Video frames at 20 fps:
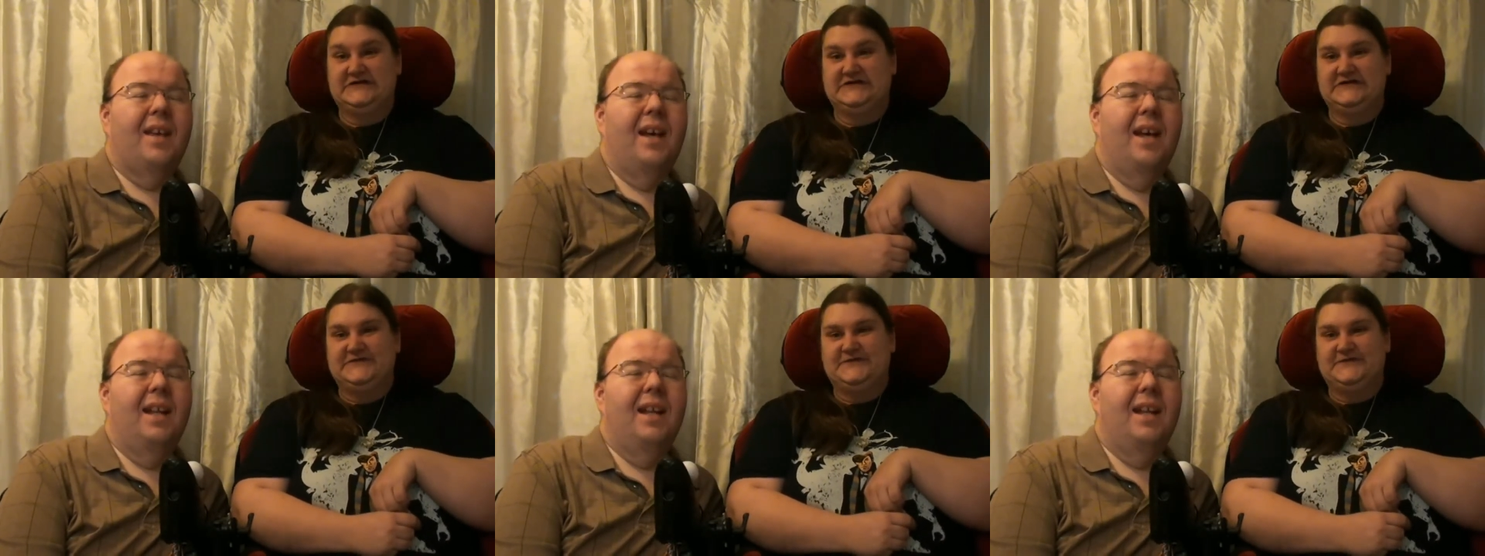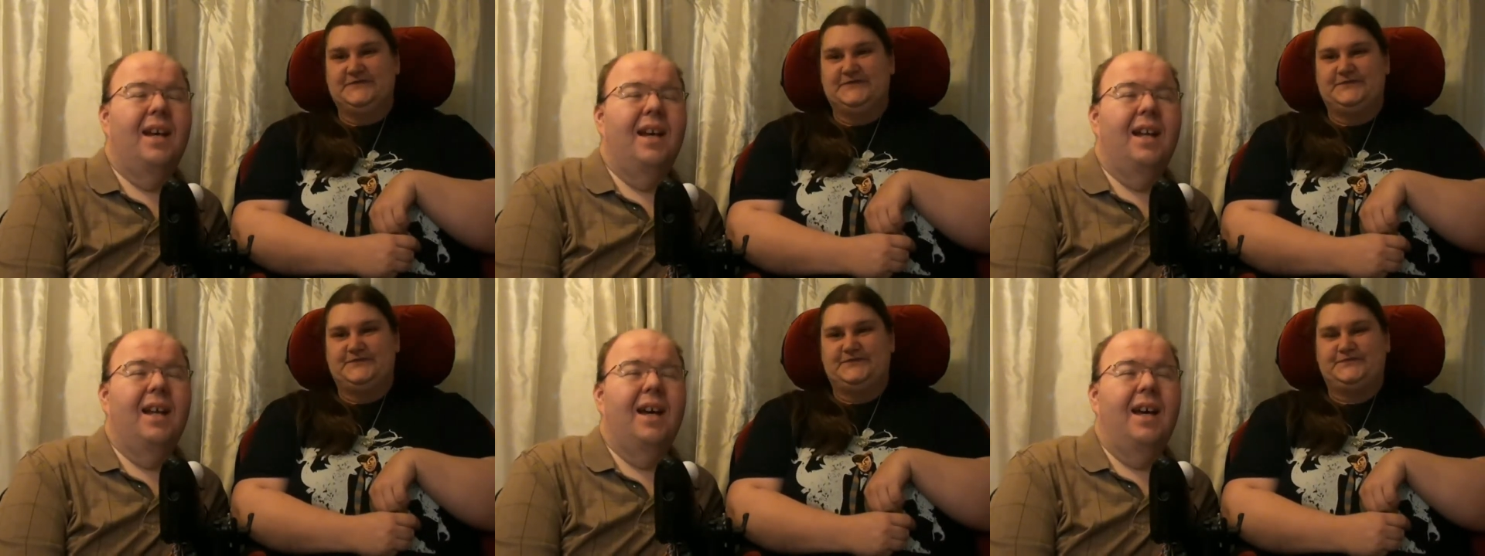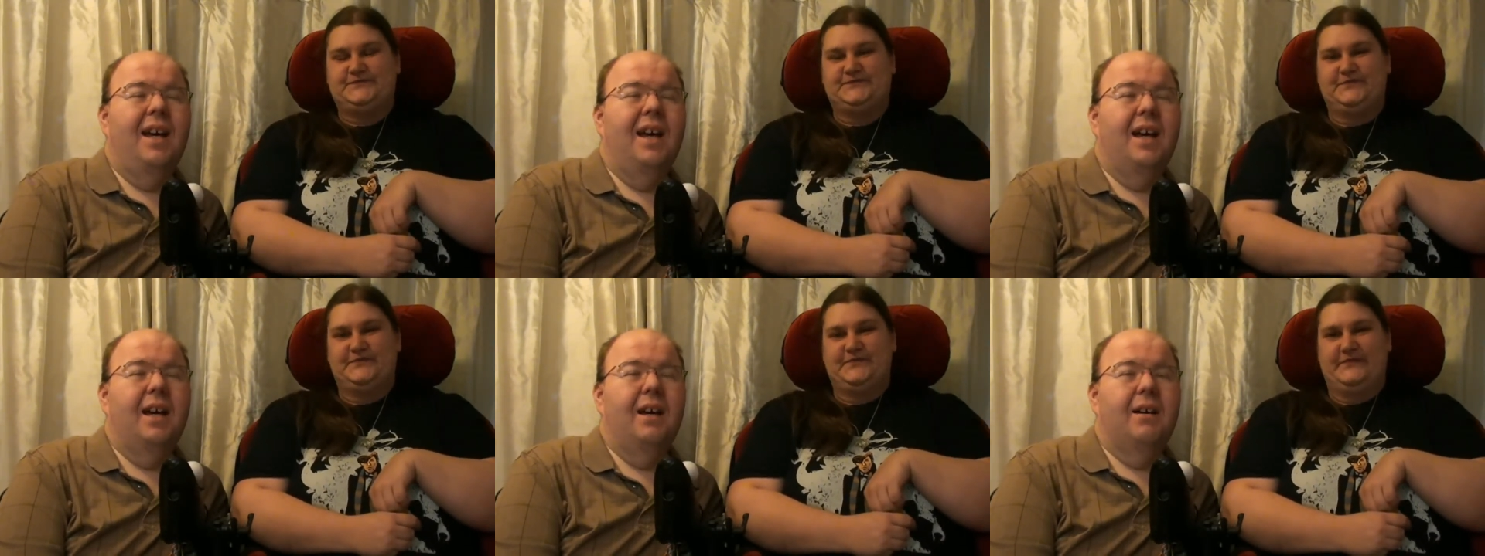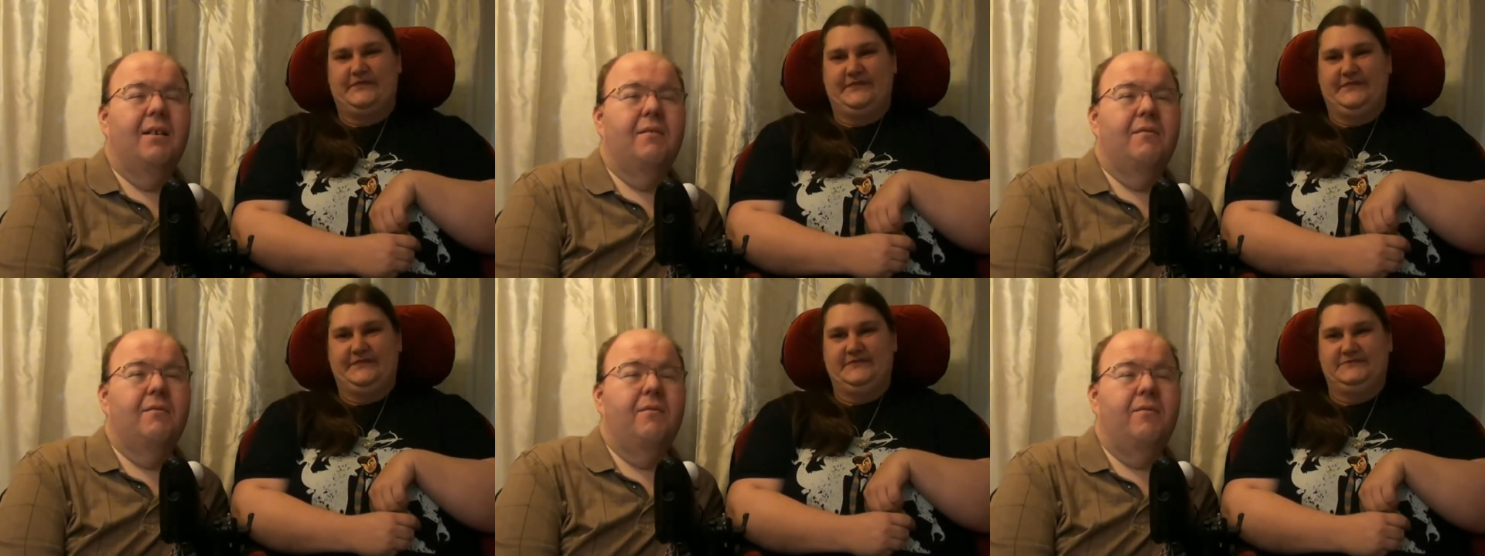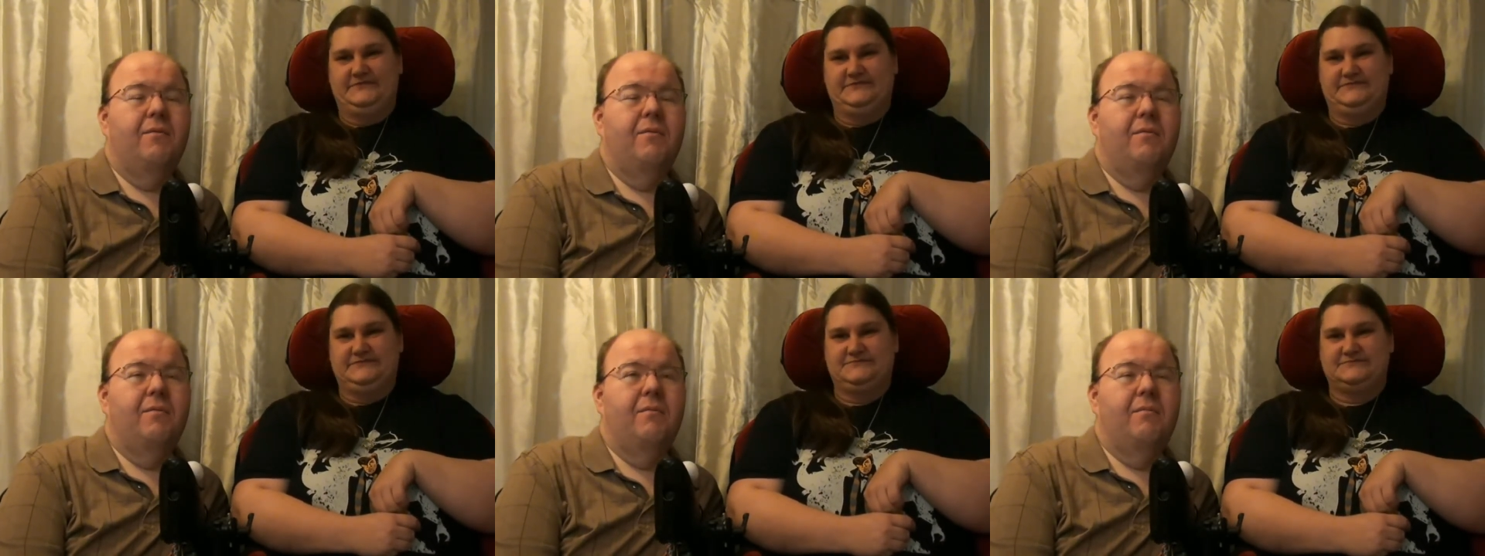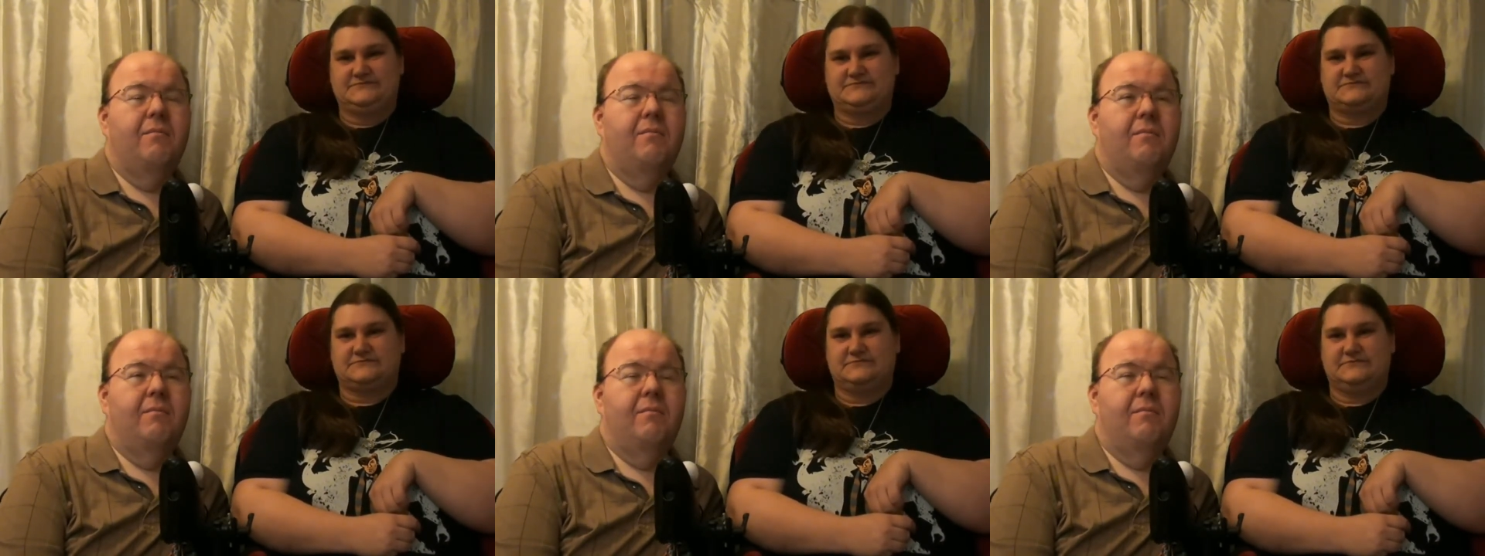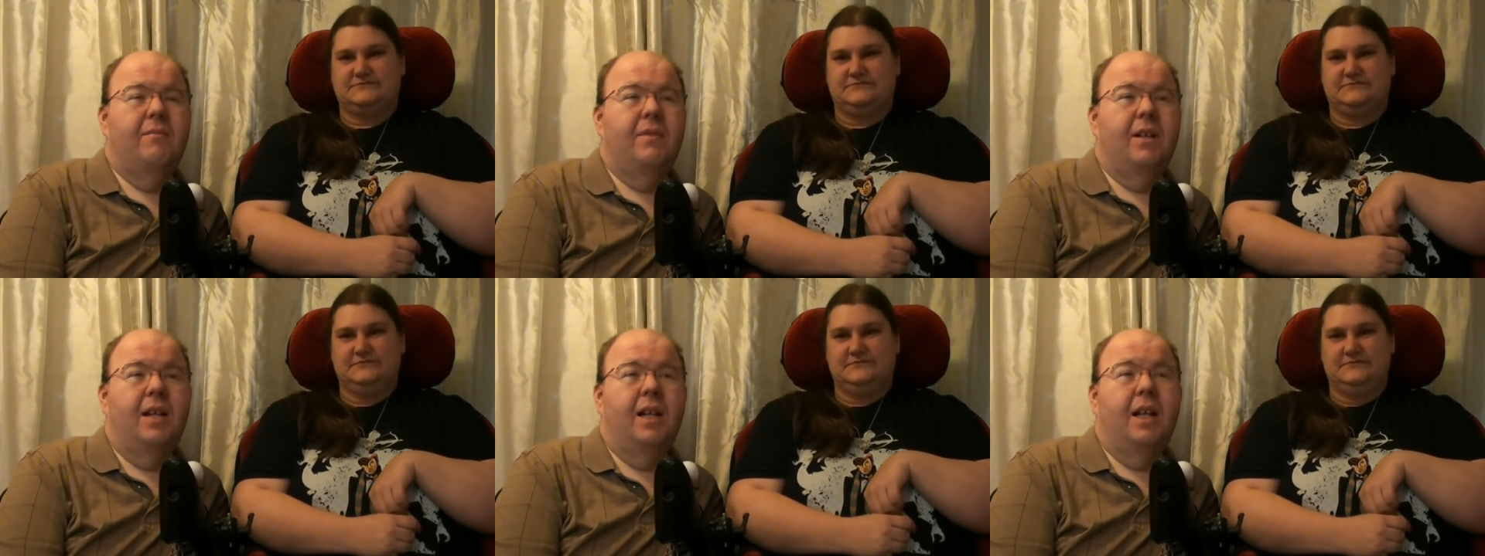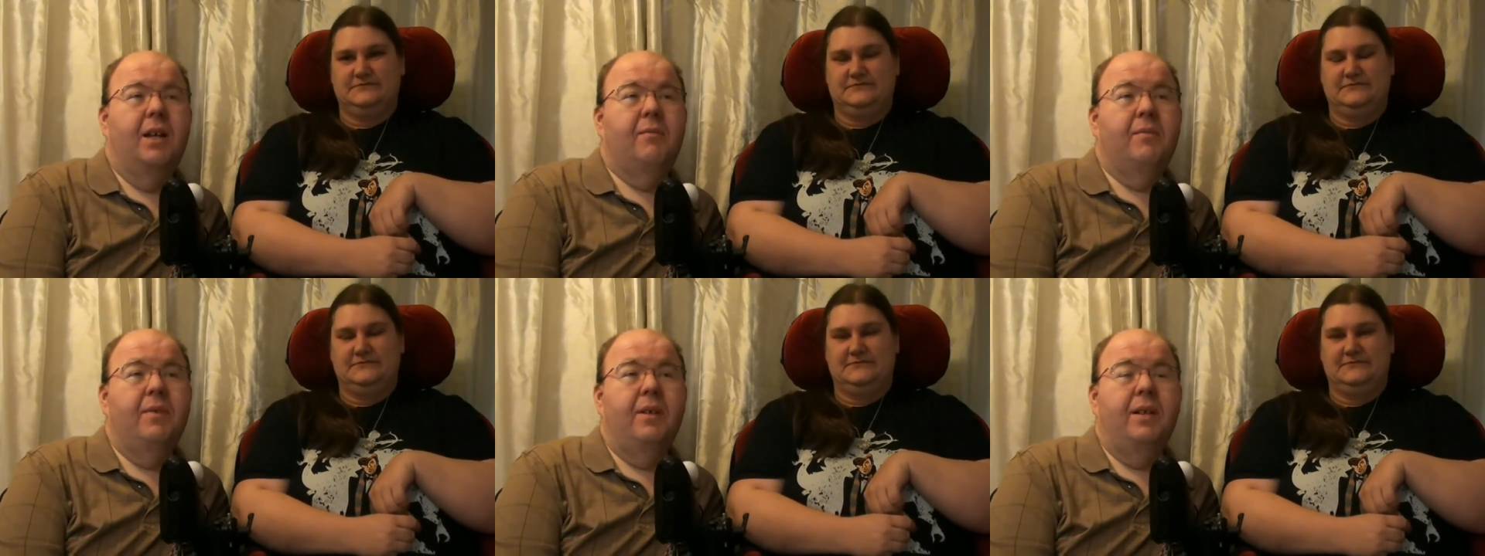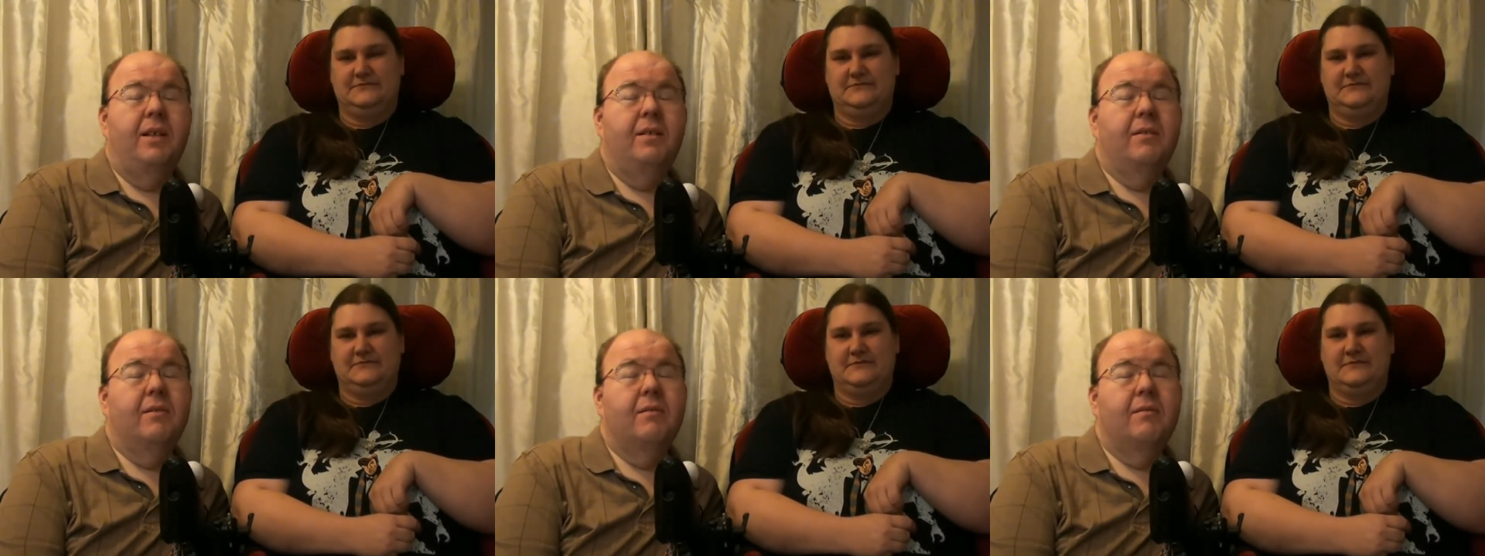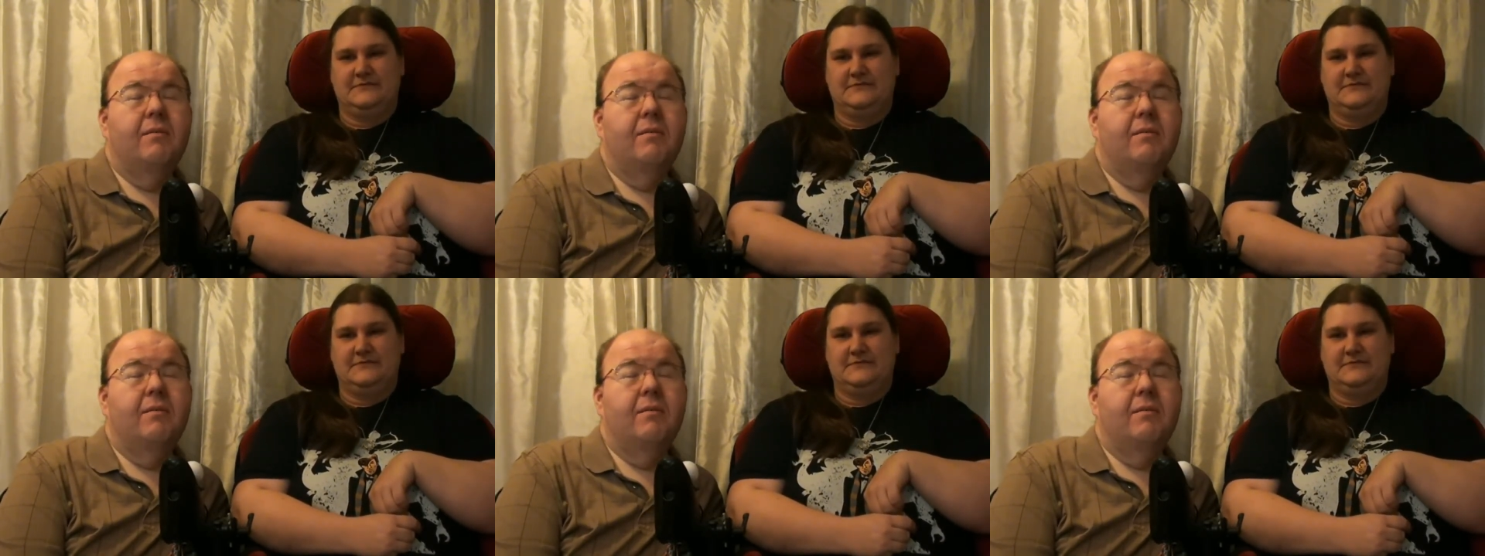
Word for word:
Speaker 1: and, and I have the lovely